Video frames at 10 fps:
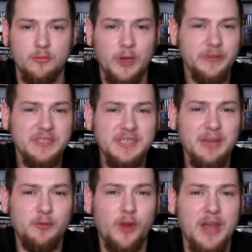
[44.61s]
Why was his
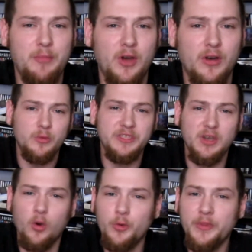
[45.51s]
name Grandpa? Was
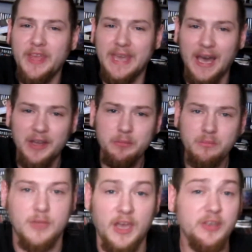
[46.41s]
he old when they got him?
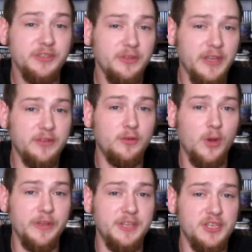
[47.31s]
I also liked the
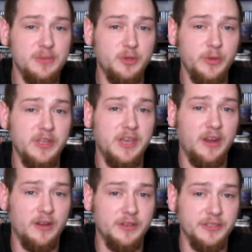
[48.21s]
growing tension between the
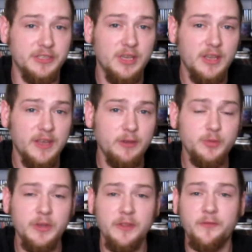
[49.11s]
characters. That
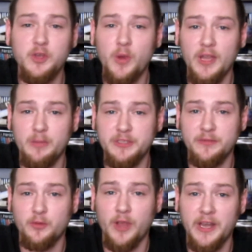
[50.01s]
was one of the few elements
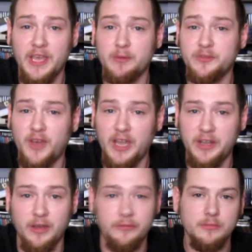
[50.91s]
of the writing I was
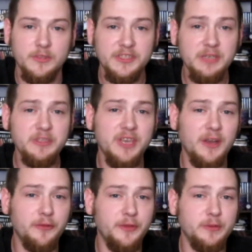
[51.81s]
fond of. The
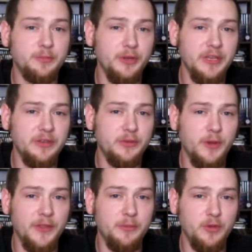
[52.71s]
cinematography was pretty good
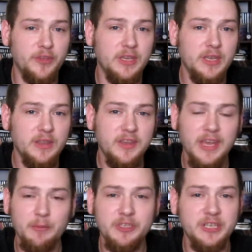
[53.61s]
throughout the movie. The
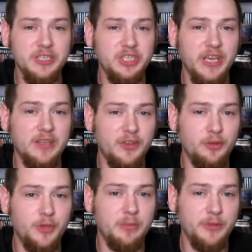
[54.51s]
camera did shake a
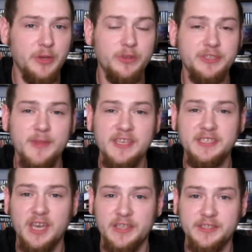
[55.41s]
little bit, but there were some
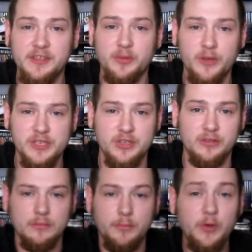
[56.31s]
nice nods to the original.
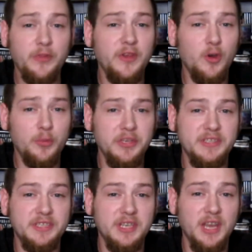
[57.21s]
Both the opening
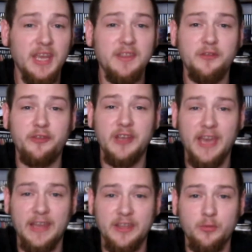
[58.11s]
scene and the
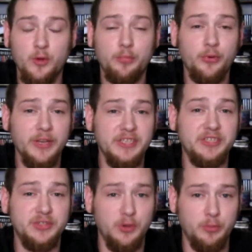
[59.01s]
finale were pretty
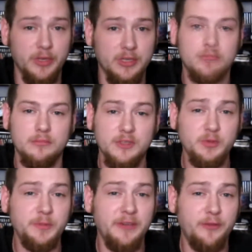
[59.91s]
stupid. This
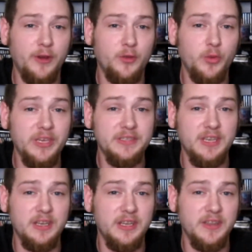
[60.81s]
was by far the weakest
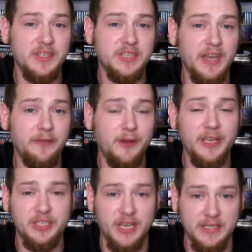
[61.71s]
ending in the entire
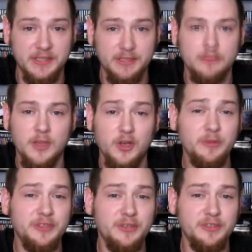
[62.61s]
franchise. It
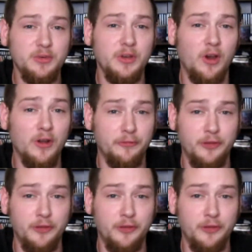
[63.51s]
almost turns into an art